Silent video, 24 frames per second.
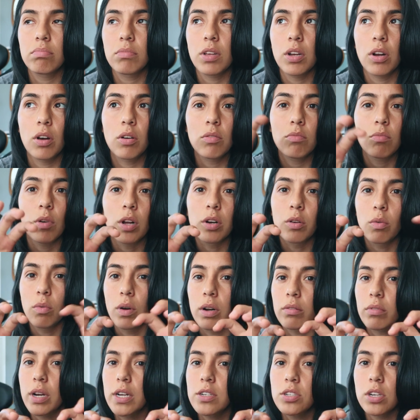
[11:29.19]
you know,
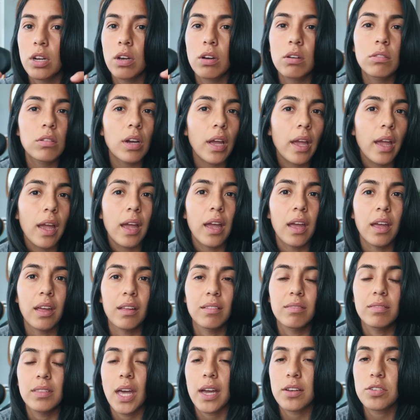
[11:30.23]
1-to-1 ratio,
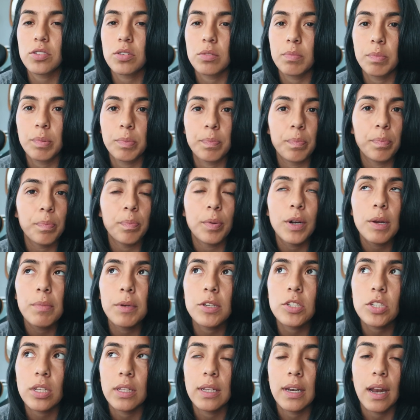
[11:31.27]
and that should pretty
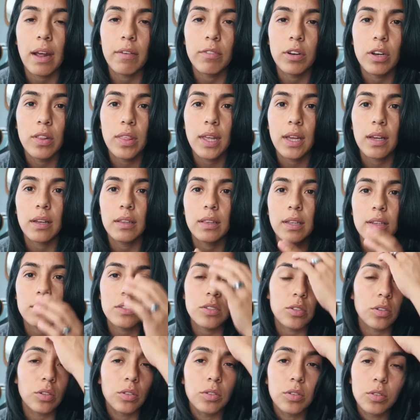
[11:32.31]
much clean everything,
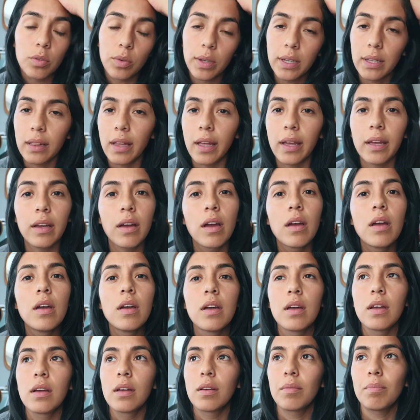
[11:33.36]
unless you're doing like
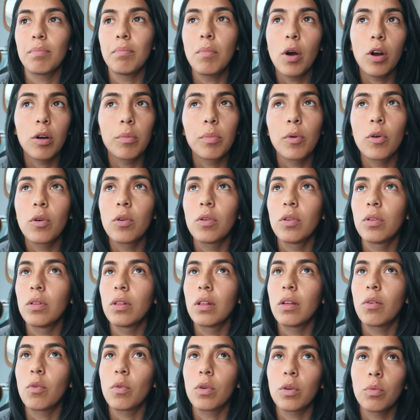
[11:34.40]

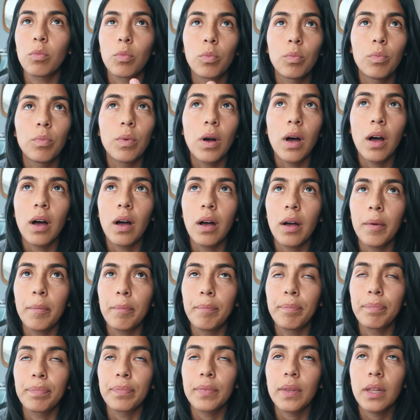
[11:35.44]
marble or
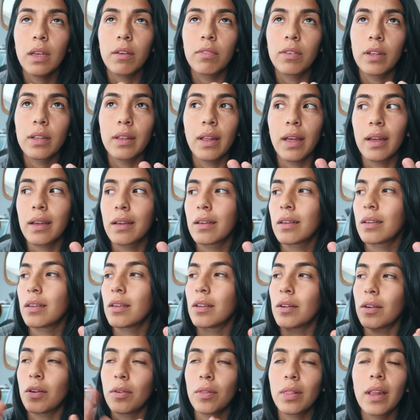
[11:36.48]
even like,
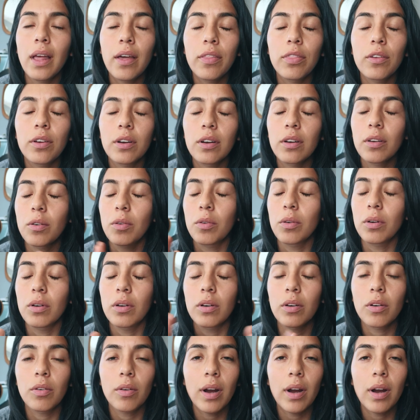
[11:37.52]
you know, leather or